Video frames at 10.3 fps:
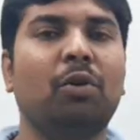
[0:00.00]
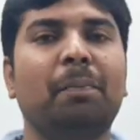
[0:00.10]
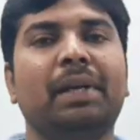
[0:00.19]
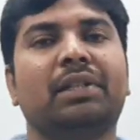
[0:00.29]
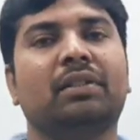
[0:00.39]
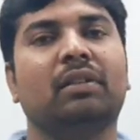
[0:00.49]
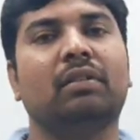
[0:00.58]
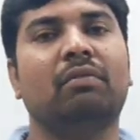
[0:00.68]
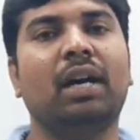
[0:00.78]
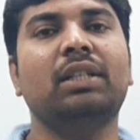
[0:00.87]
rupees,
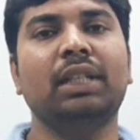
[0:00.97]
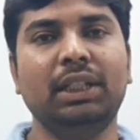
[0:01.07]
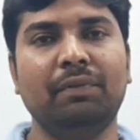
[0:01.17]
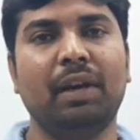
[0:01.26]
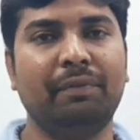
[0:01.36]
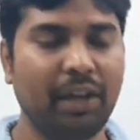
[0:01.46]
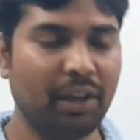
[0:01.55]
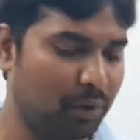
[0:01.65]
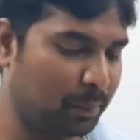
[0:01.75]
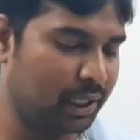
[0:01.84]
1615
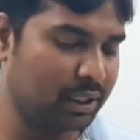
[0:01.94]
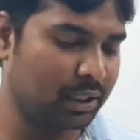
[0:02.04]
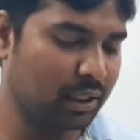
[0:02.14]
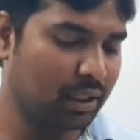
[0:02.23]
rupees.